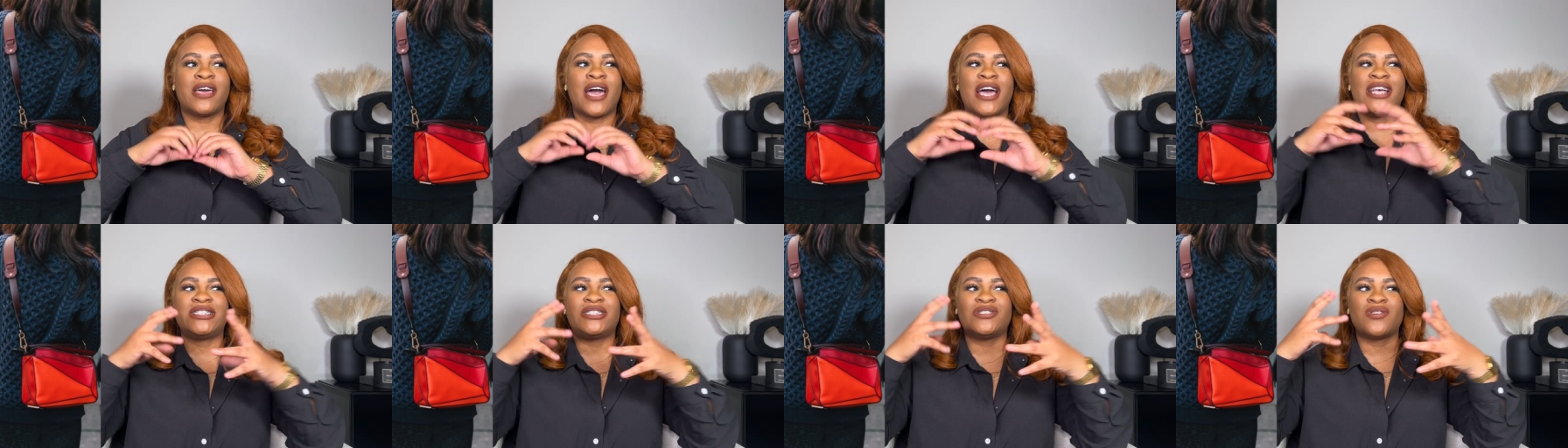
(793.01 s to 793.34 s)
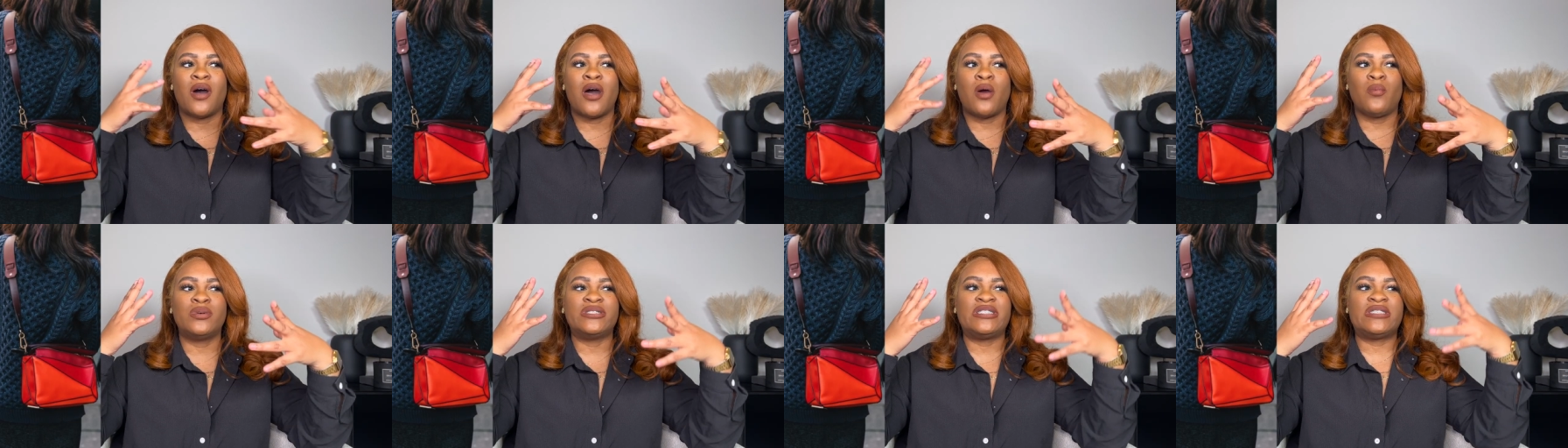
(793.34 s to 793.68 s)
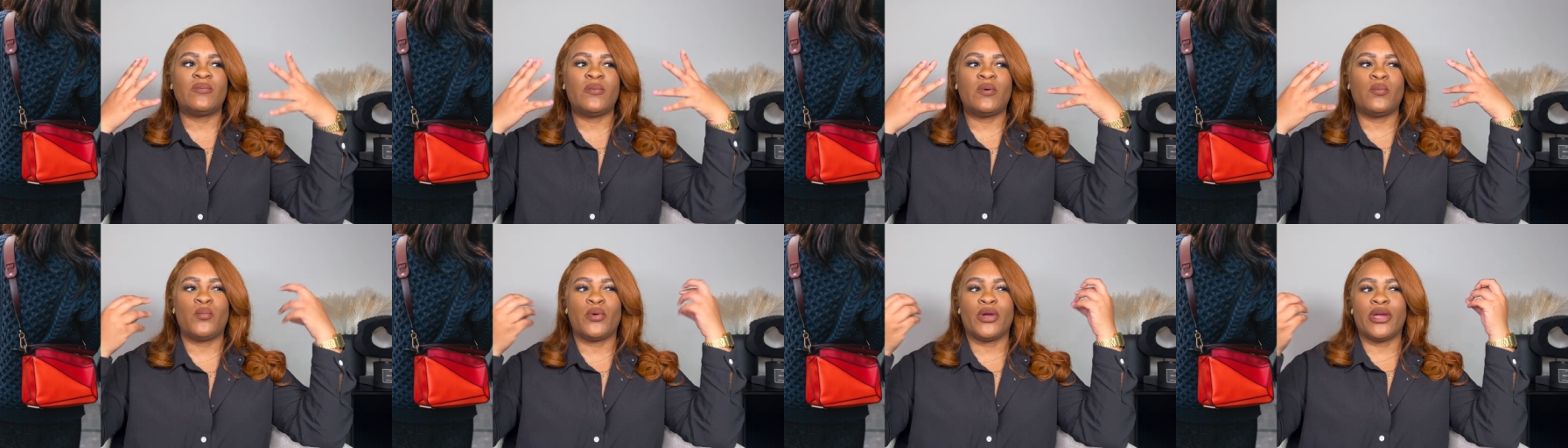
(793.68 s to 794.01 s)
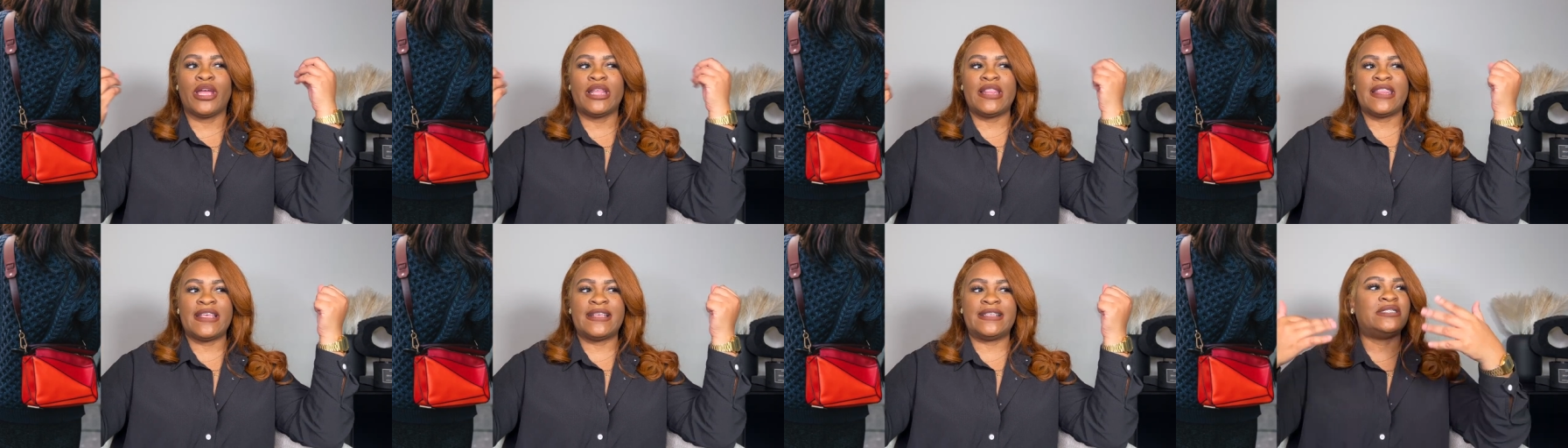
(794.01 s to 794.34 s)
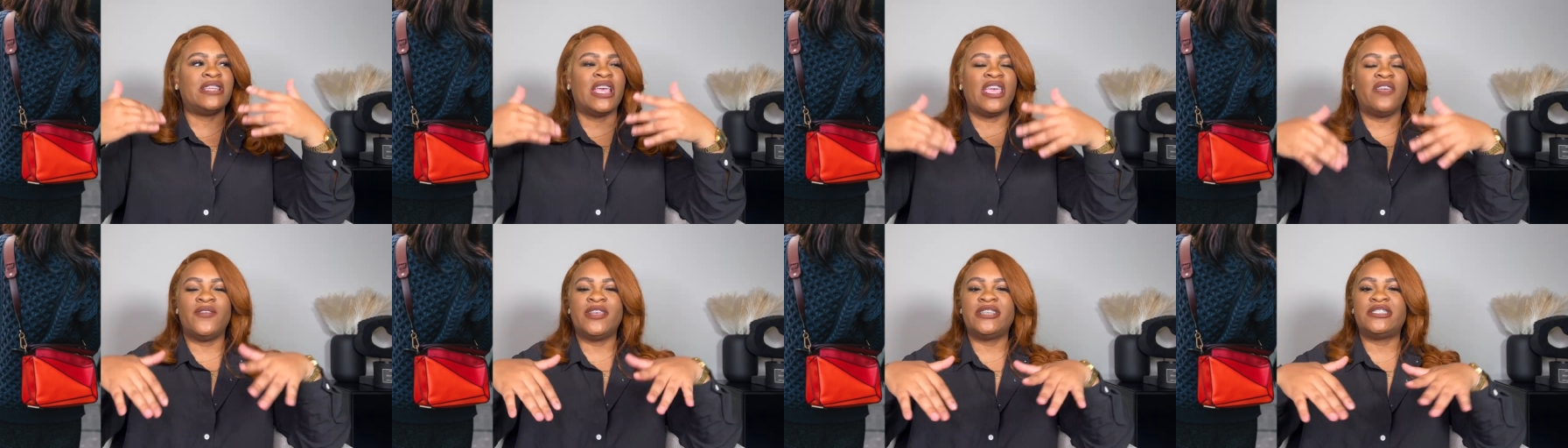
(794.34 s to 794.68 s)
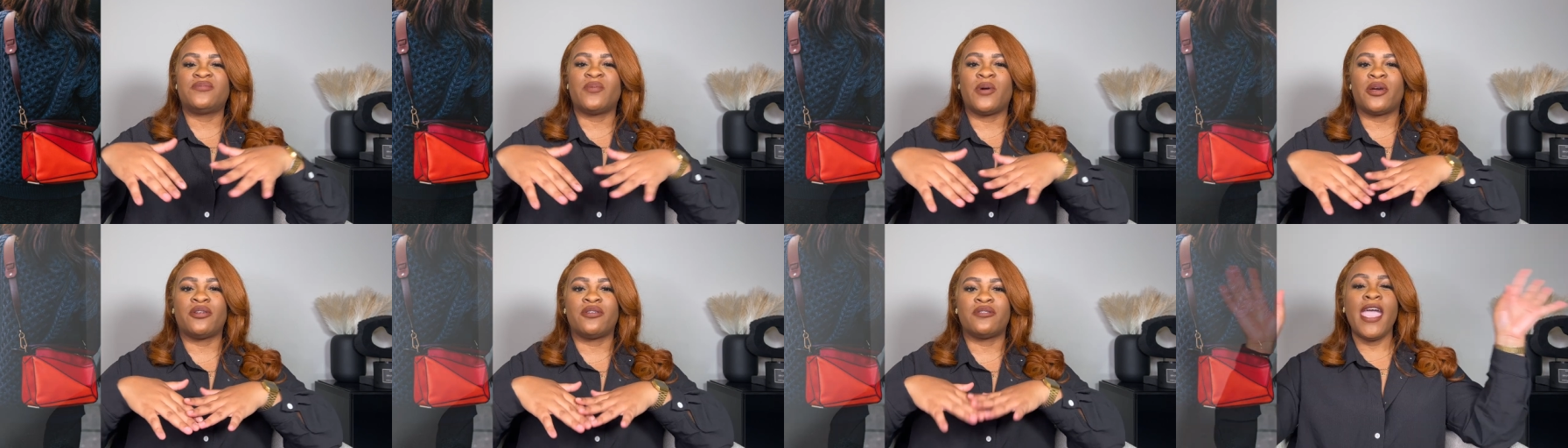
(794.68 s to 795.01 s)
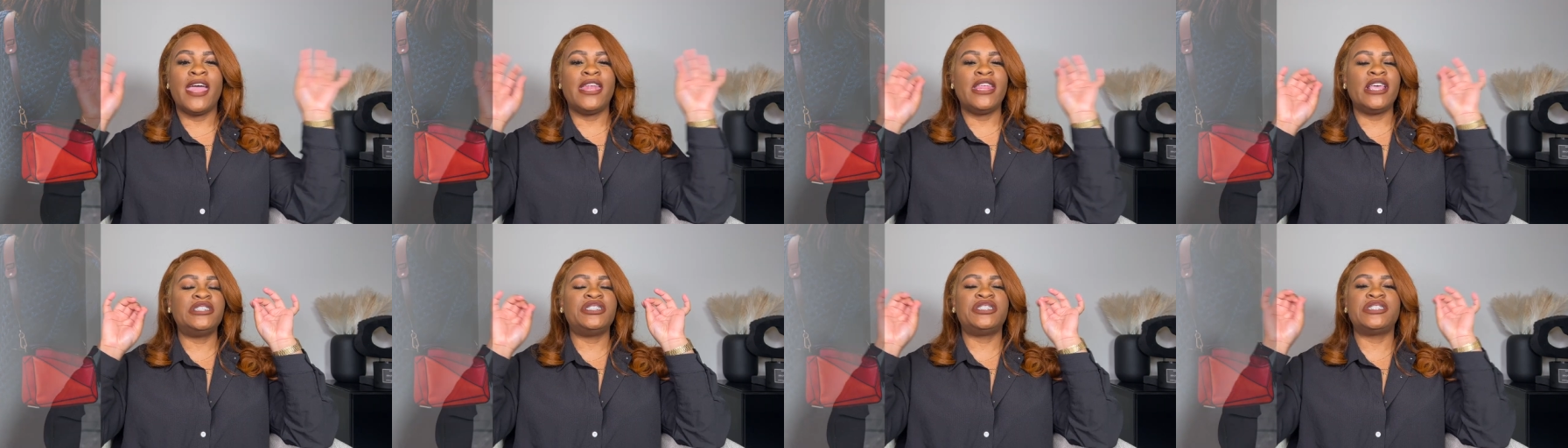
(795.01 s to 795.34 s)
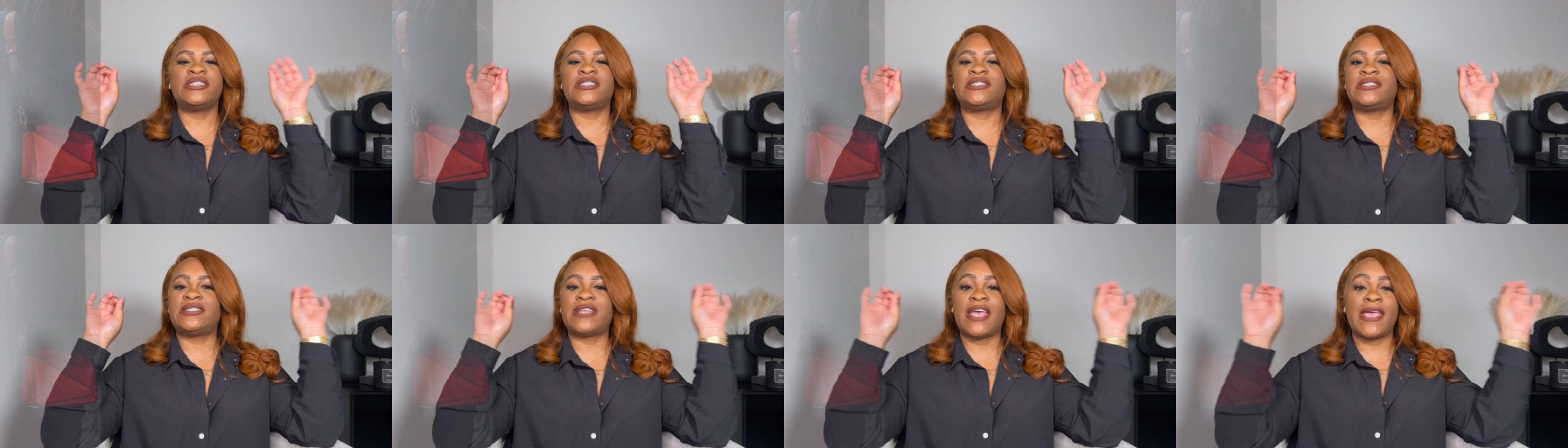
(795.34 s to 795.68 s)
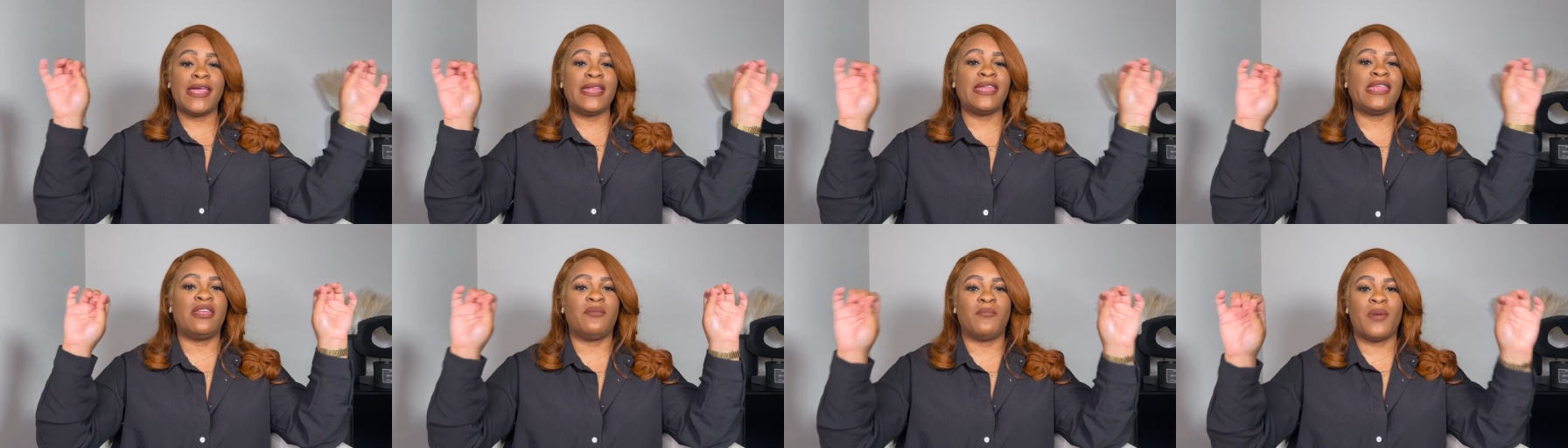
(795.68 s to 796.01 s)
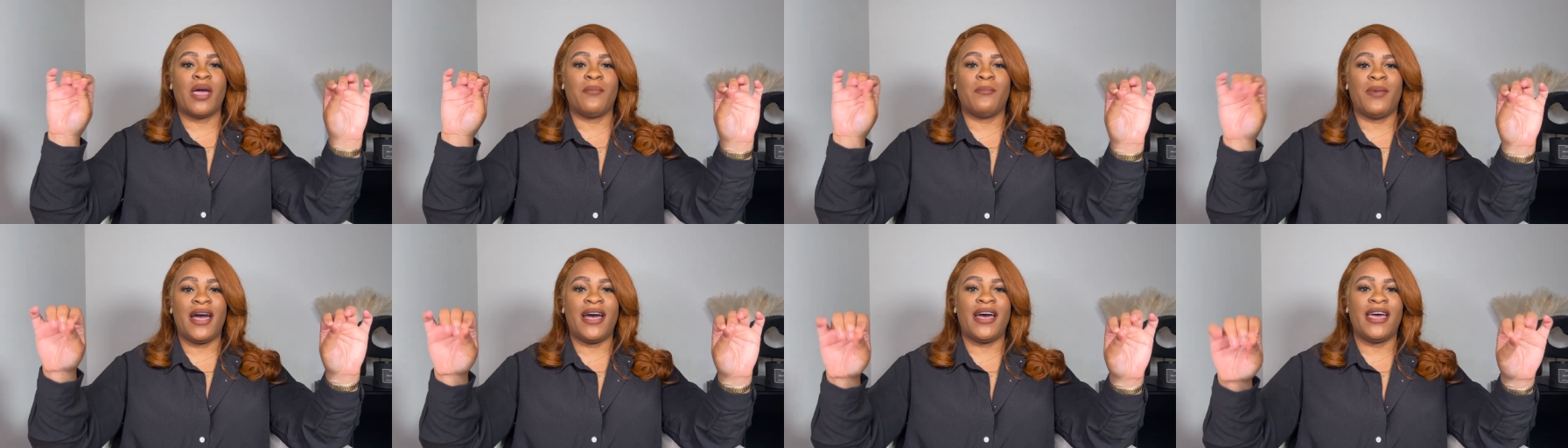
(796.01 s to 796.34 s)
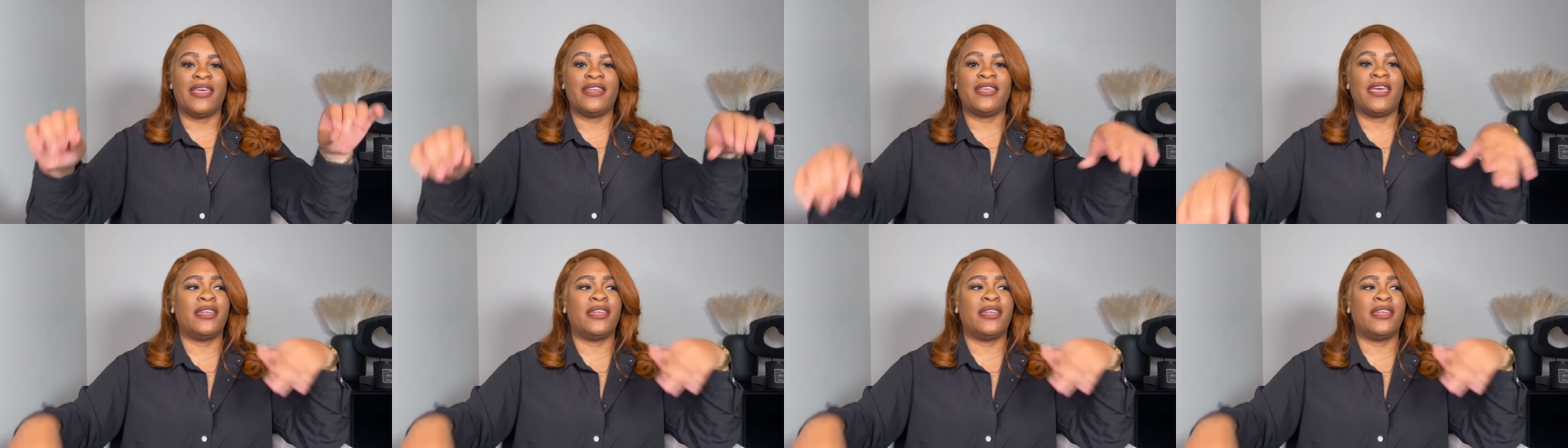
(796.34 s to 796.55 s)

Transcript: I saw it with someone wearing this navy sweater, and it just stayed in my mind,